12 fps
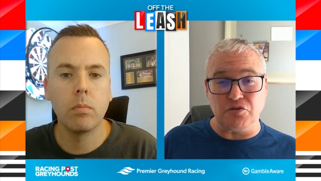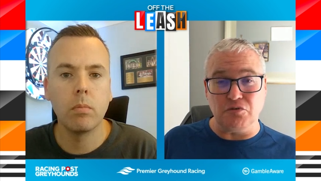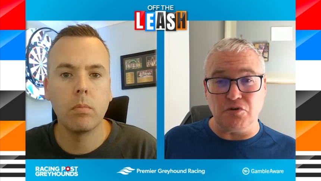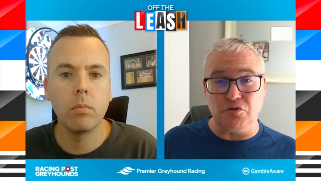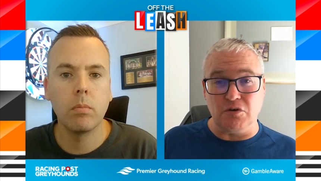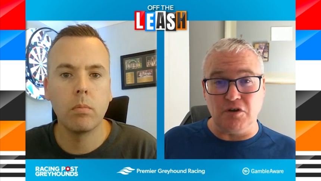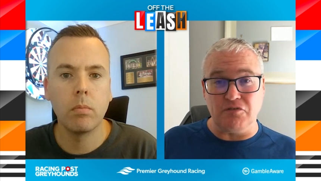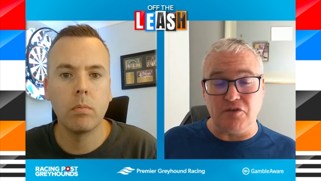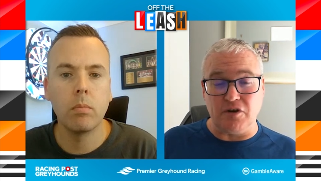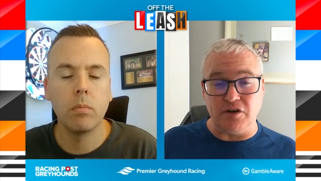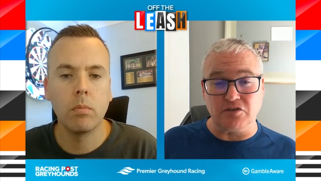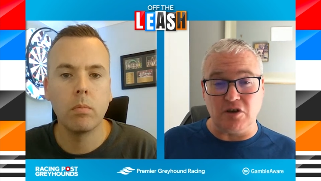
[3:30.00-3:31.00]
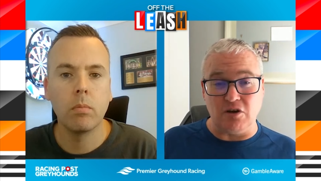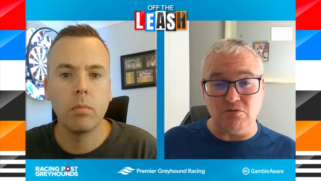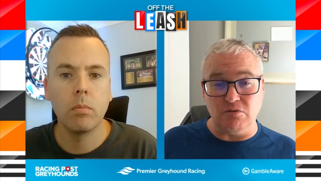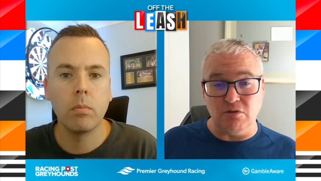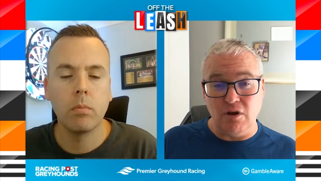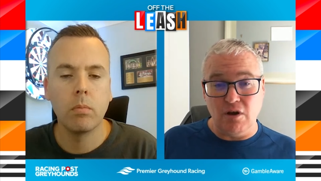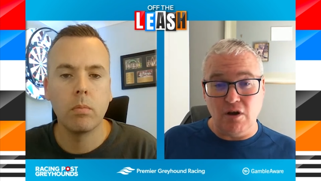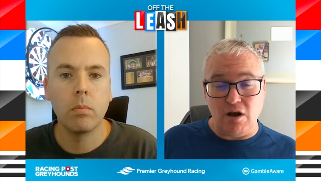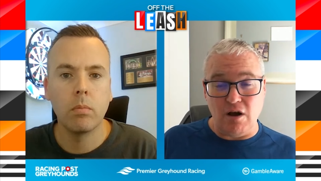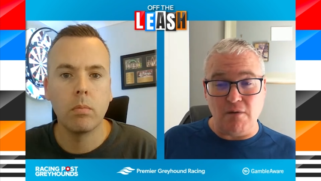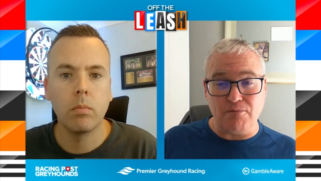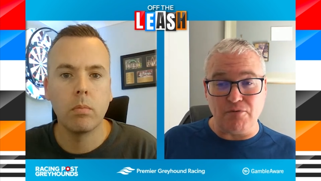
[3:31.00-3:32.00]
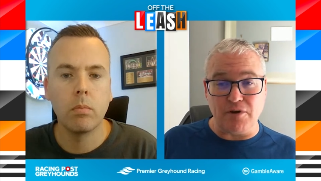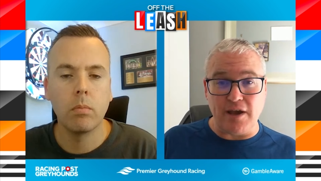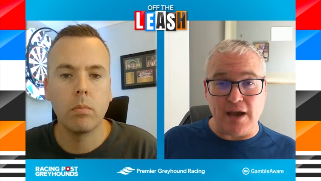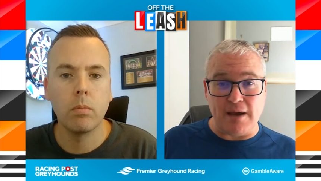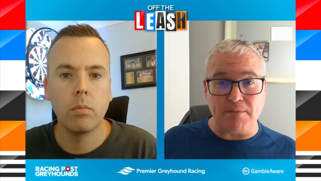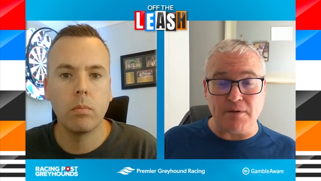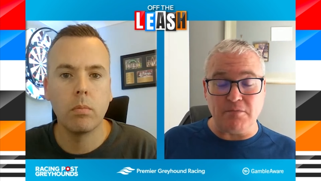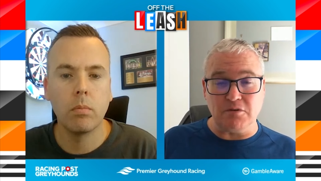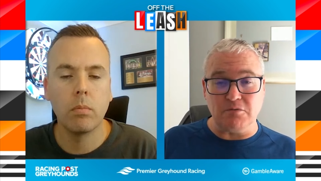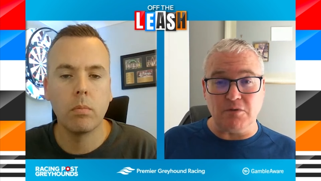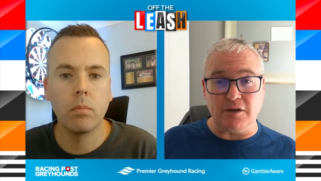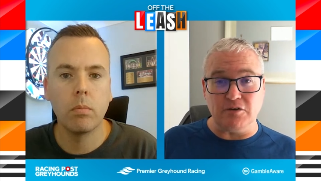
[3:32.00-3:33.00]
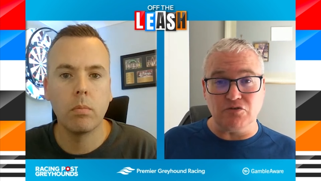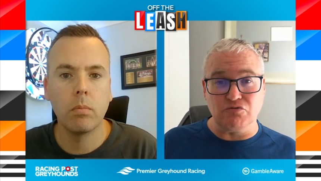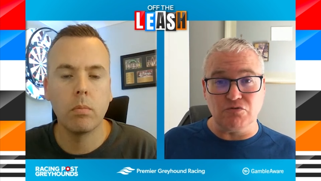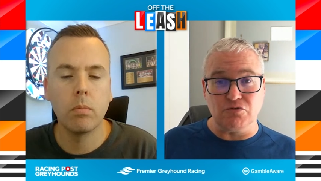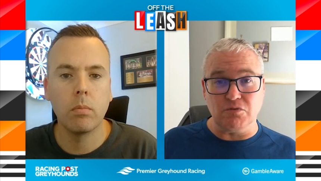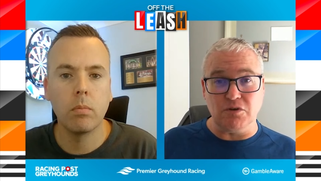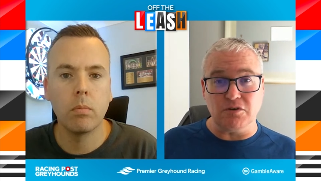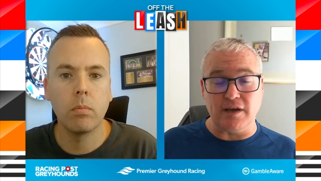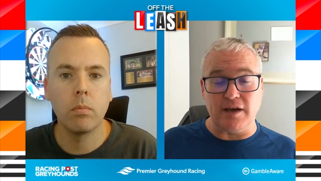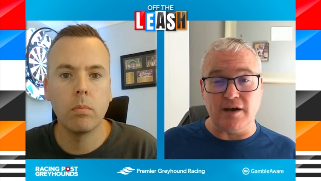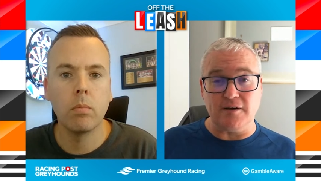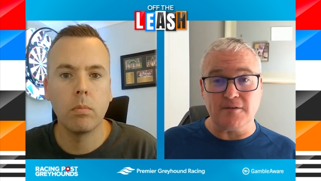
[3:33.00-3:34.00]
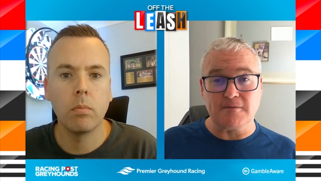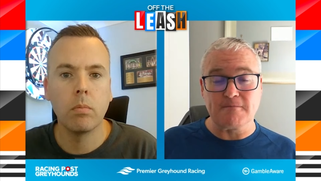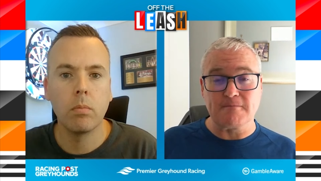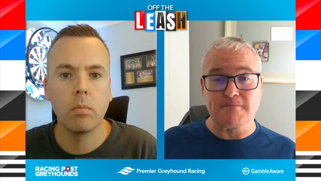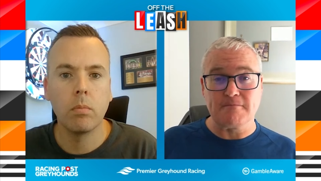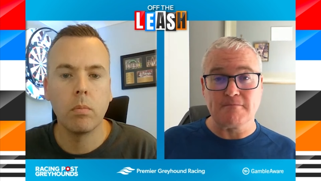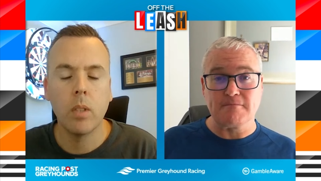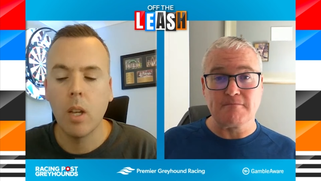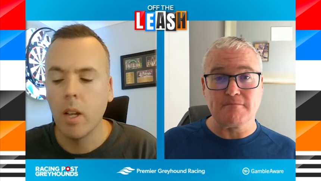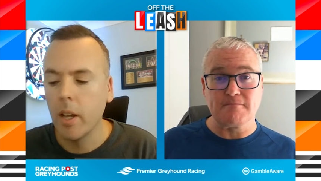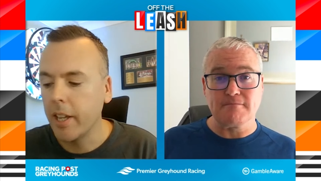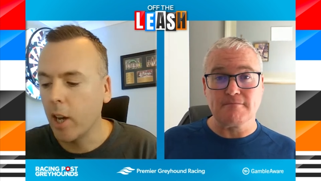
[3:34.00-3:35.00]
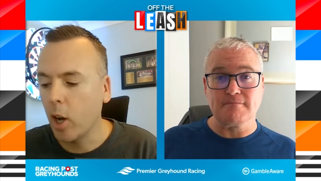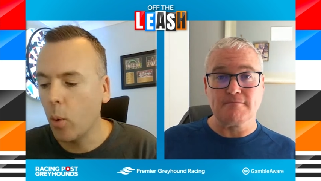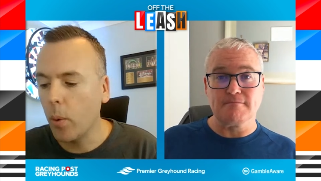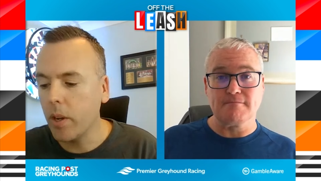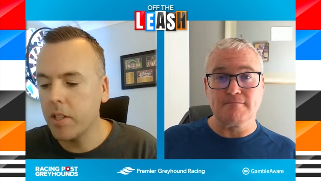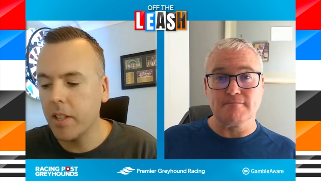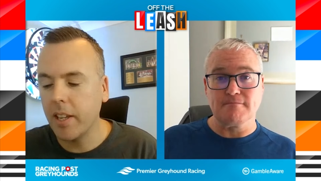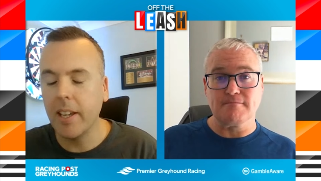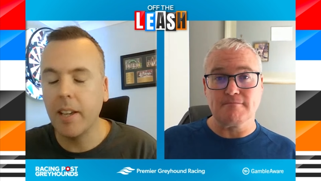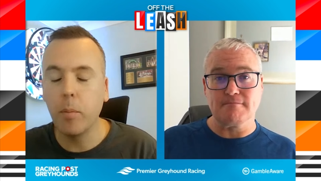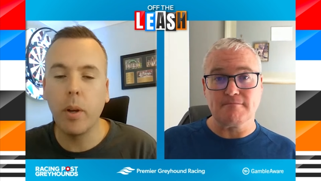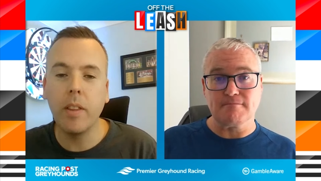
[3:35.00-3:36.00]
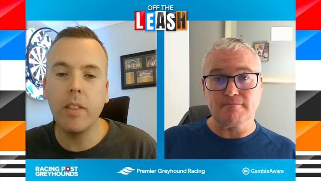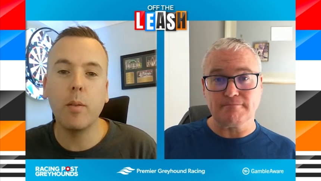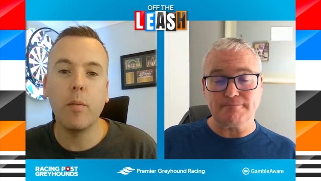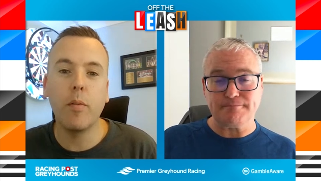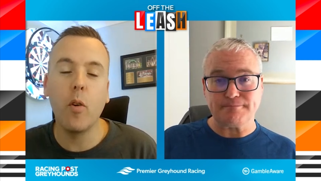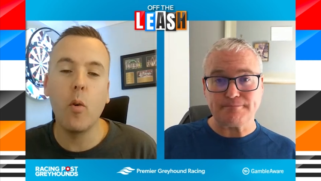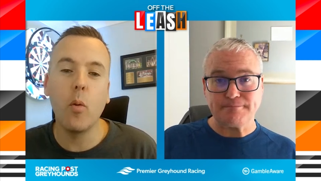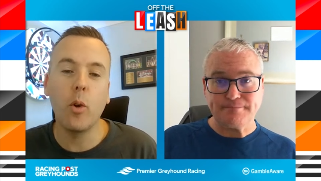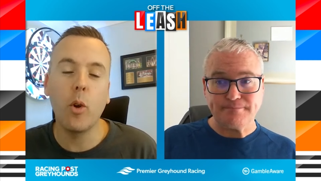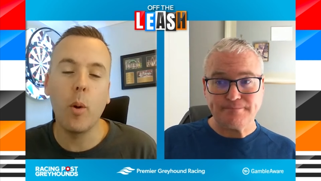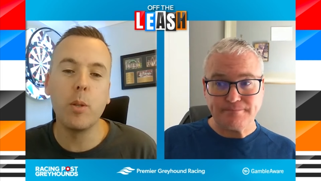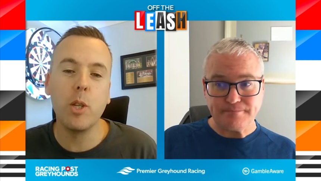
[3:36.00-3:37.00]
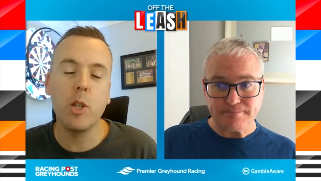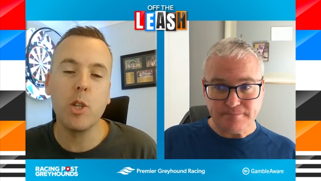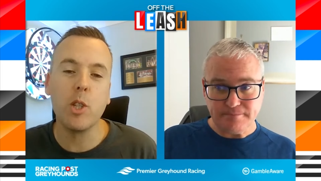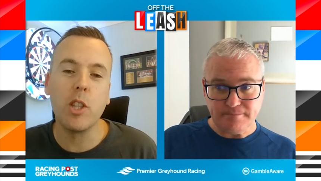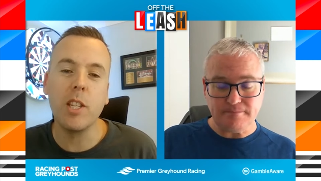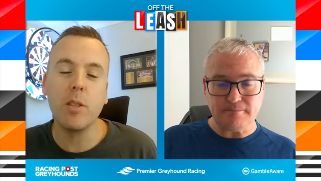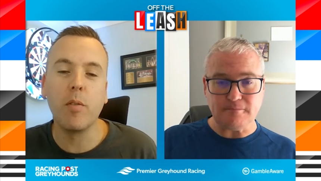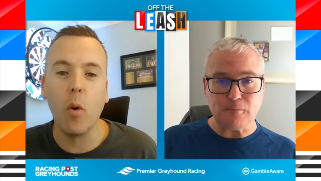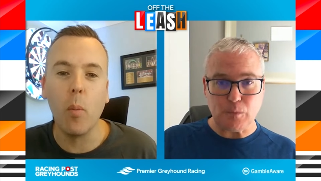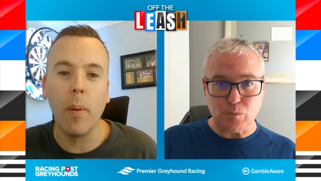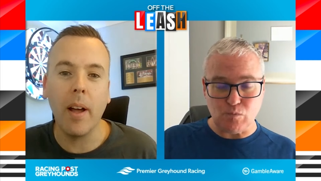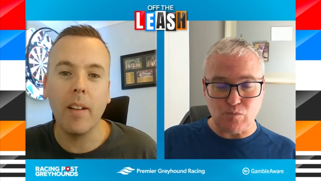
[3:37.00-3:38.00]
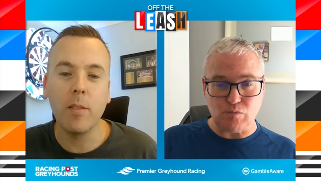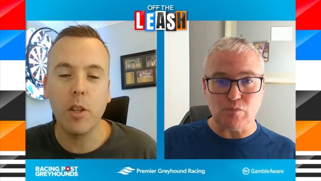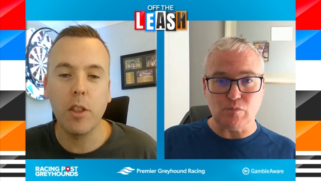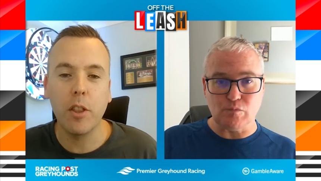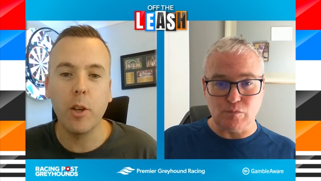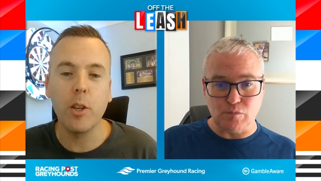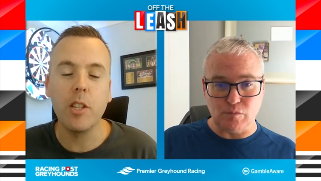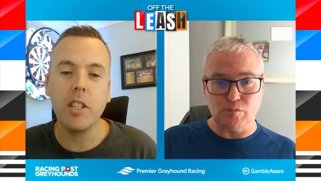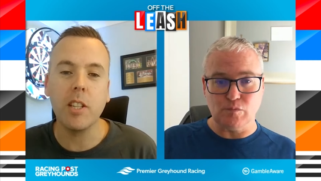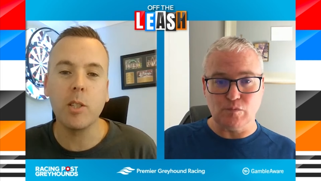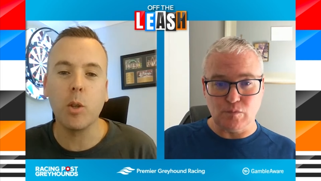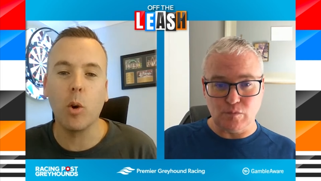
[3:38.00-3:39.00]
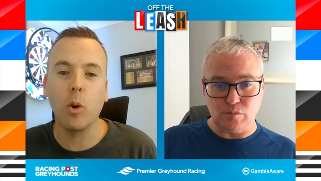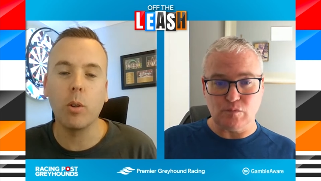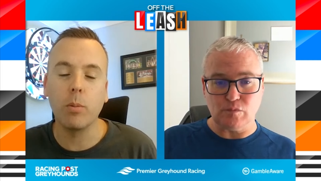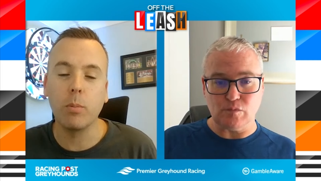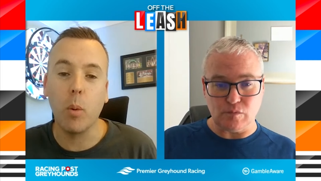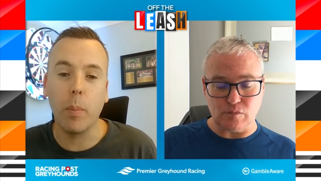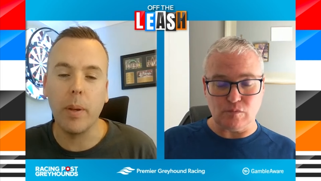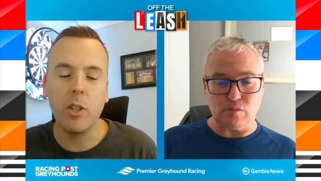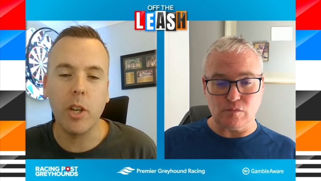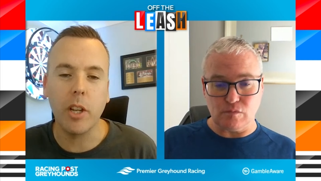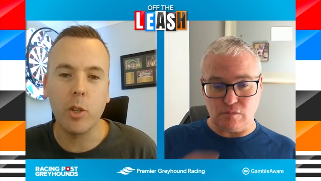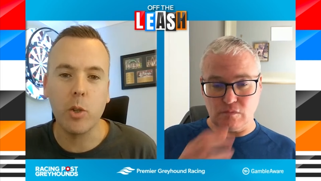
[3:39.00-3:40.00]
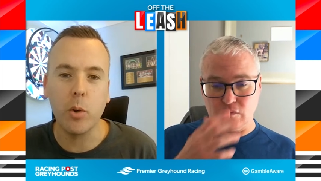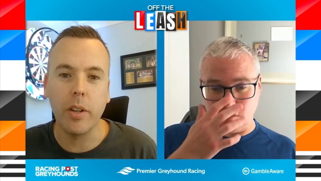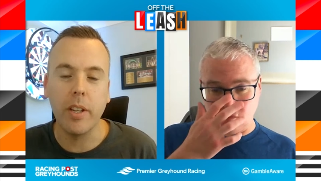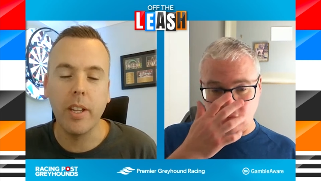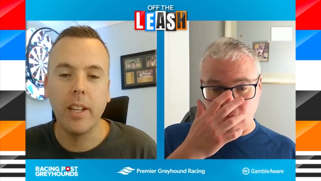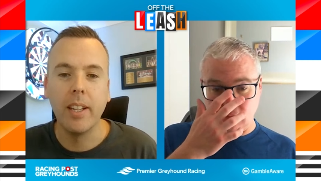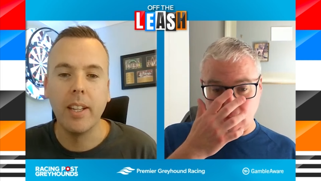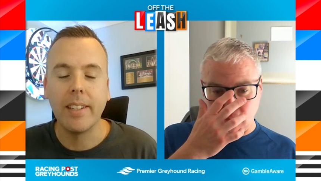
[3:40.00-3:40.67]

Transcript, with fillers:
Speaker 1: two to qualify. So I'm pretty happy with the way the draws worked out.
Speaker 2: Yeah, I always think it, when for competitions this format, so 36 dog or bitch entry